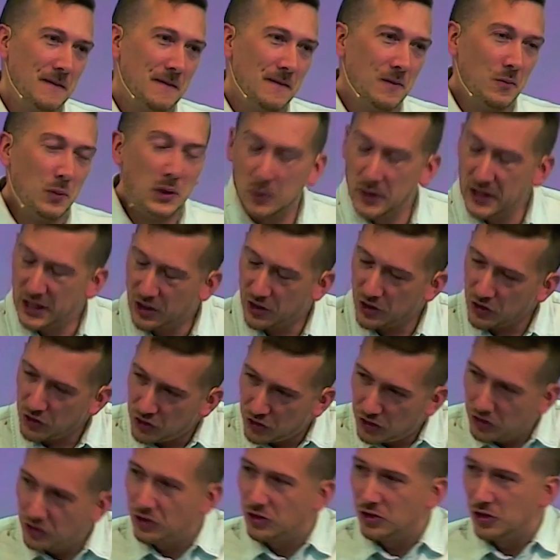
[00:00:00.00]
We, we
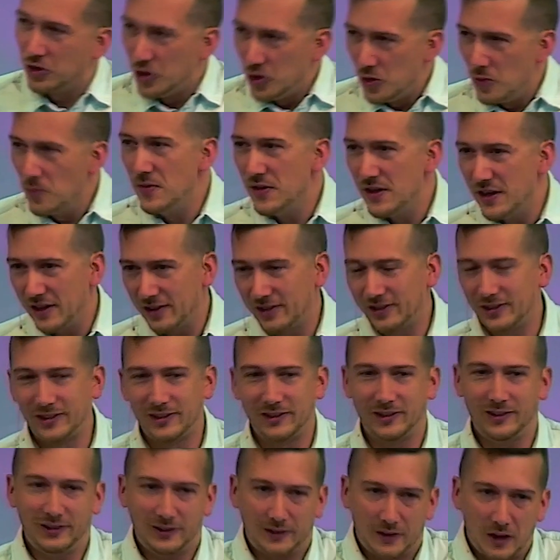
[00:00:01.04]
consume
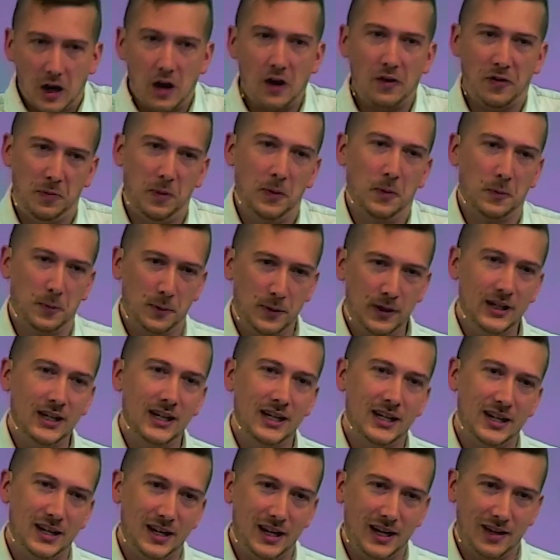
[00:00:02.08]
this stuff, but
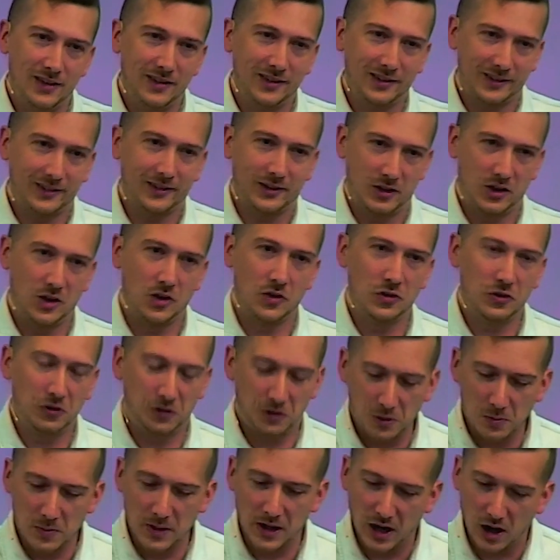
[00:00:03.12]
really it's
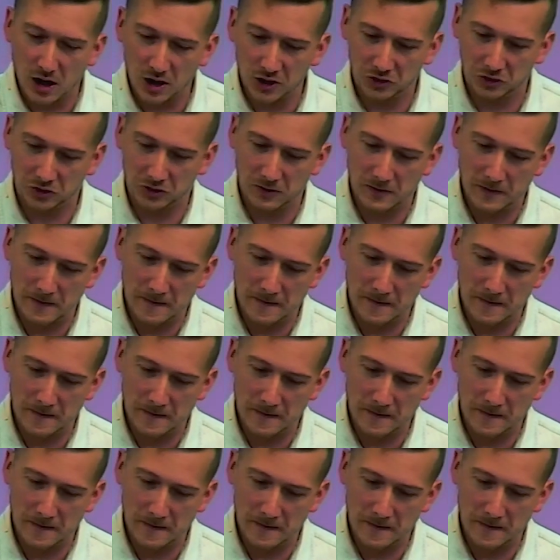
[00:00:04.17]
consuming us.